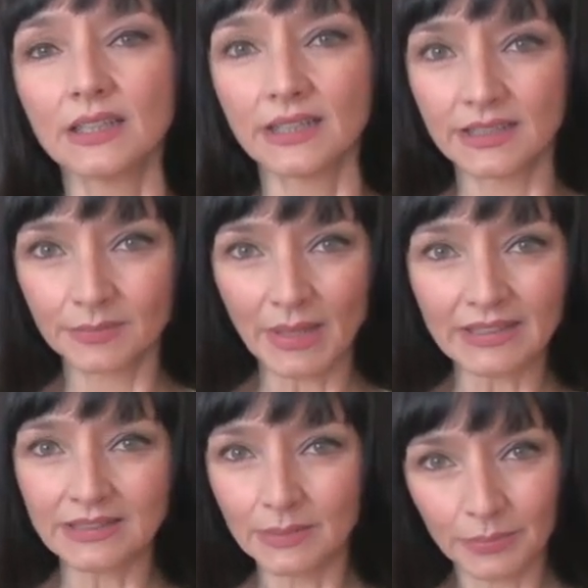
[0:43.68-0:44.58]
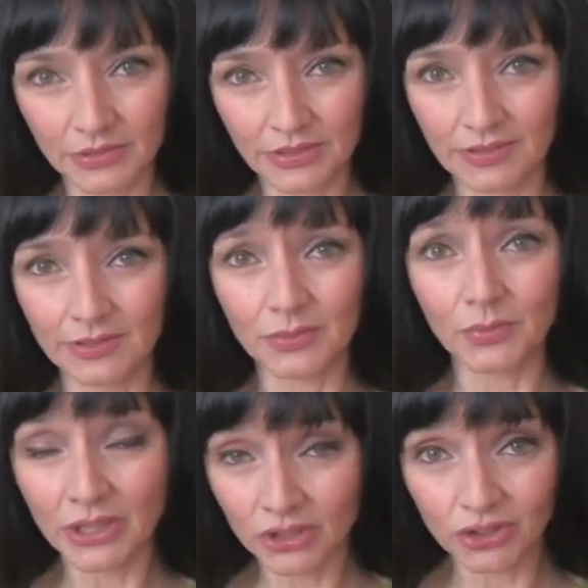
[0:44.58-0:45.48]
here's my deepest
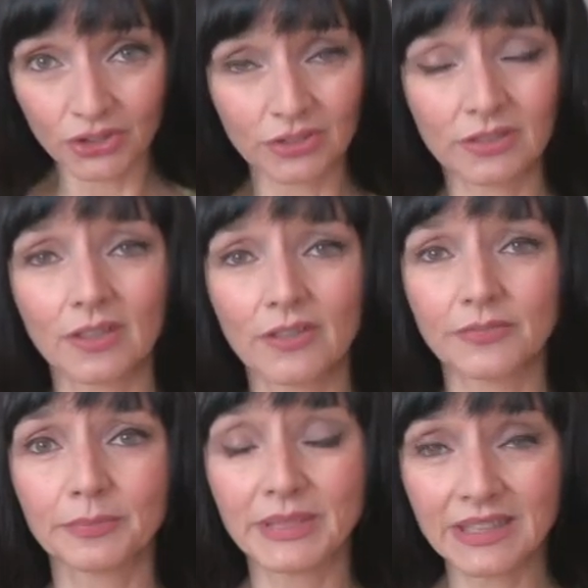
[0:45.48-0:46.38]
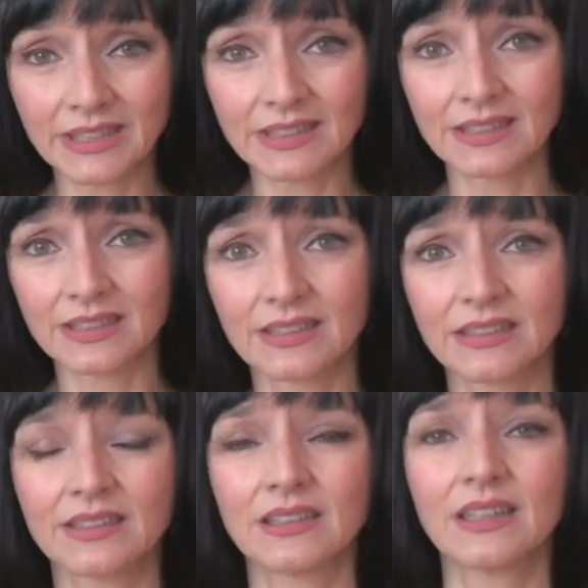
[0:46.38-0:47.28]
wish of peace
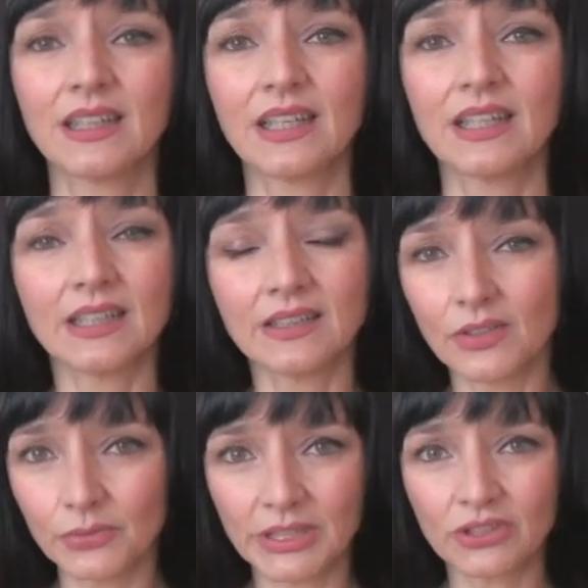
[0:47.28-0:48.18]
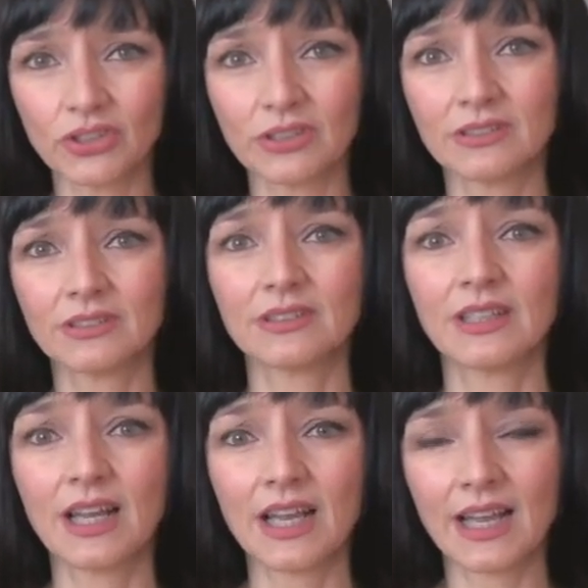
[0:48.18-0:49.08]
in the region
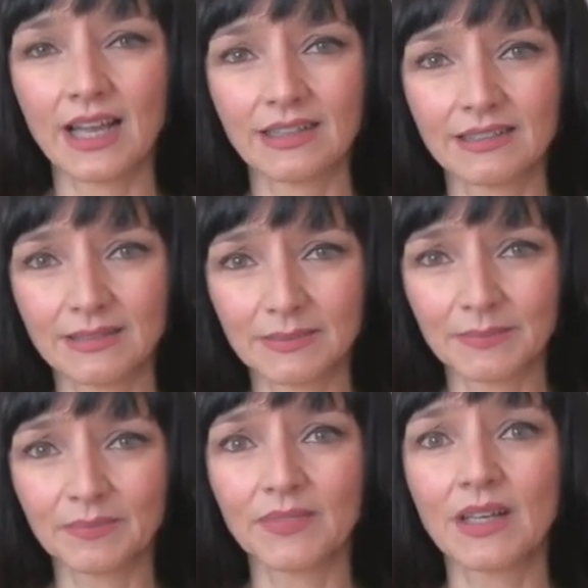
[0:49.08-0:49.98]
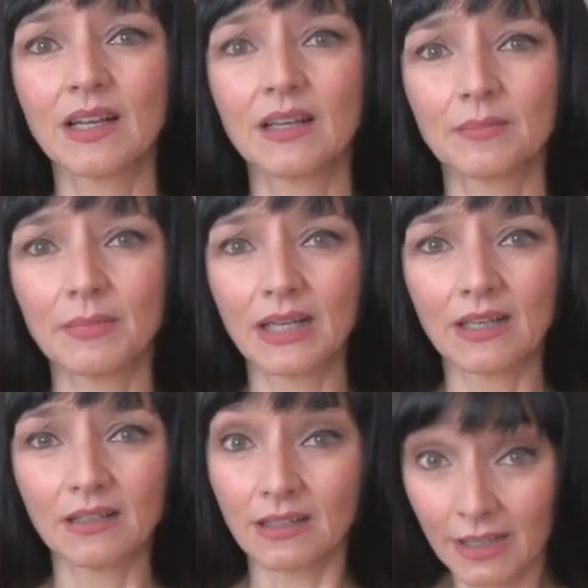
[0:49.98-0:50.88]
and my
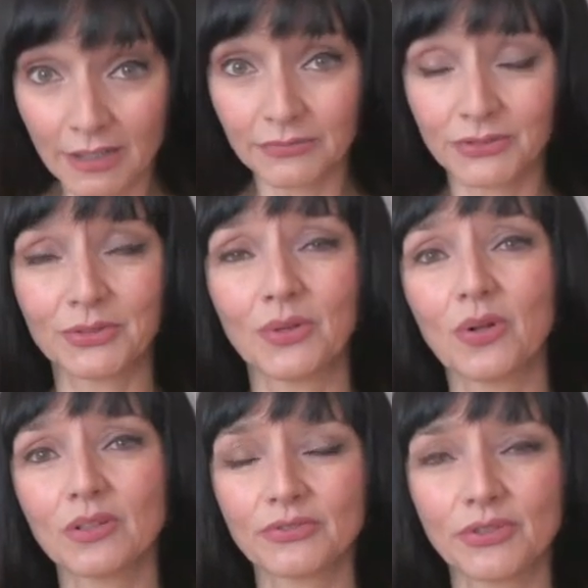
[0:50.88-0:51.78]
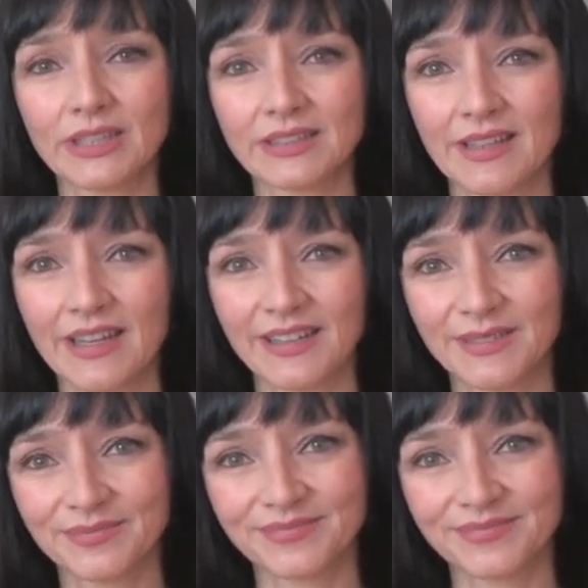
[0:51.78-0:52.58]
love to all the friends there.